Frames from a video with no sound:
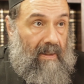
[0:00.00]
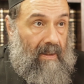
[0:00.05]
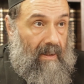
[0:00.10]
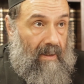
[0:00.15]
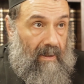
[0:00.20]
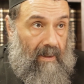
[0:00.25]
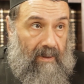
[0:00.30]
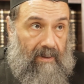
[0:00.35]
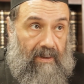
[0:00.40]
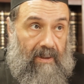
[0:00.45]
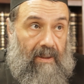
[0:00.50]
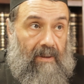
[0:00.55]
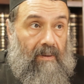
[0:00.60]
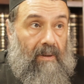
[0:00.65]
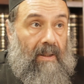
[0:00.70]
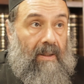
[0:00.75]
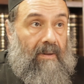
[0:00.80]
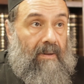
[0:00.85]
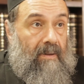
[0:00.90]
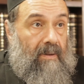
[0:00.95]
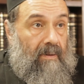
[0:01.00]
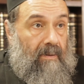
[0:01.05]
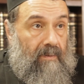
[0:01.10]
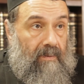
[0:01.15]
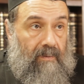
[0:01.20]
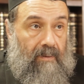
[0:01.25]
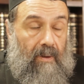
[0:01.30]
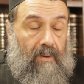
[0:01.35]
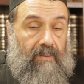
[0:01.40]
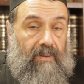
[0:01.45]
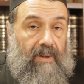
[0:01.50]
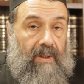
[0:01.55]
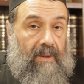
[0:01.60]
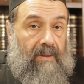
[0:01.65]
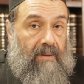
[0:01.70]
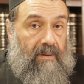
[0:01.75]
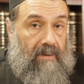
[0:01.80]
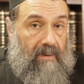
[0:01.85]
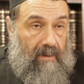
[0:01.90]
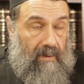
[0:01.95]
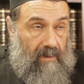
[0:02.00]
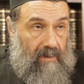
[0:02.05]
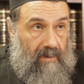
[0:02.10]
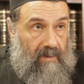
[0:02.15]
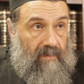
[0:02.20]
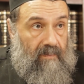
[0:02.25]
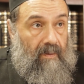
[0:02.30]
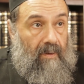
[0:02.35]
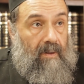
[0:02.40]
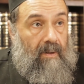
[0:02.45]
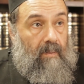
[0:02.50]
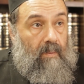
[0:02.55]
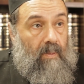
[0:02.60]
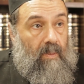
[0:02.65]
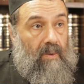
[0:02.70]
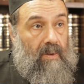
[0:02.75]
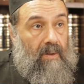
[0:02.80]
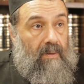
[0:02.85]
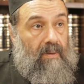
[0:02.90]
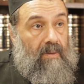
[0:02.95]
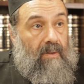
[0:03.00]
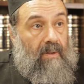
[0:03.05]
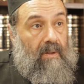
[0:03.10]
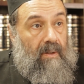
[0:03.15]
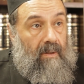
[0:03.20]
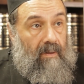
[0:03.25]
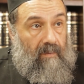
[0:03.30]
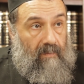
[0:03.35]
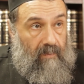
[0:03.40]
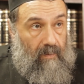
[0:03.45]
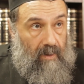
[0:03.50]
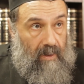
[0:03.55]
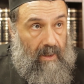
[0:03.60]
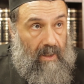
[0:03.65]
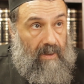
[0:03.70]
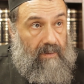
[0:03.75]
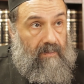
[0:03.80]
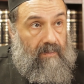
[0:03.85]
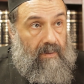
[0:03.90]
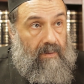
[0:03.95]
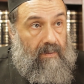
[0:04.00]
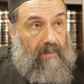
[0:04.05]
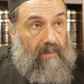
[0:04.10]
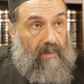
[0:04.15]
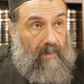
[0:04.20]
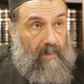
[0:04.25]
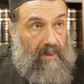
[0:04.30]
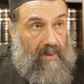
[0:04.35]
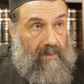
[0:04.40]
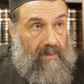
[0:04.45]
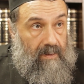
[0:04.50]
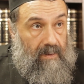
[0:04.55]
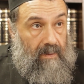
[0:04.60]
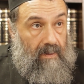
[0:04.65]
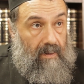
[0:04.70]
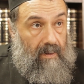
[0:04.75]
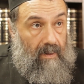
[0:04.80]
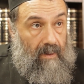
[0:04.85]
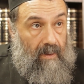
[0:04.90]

a day later, wrote that the Sforim worth 400 rubles.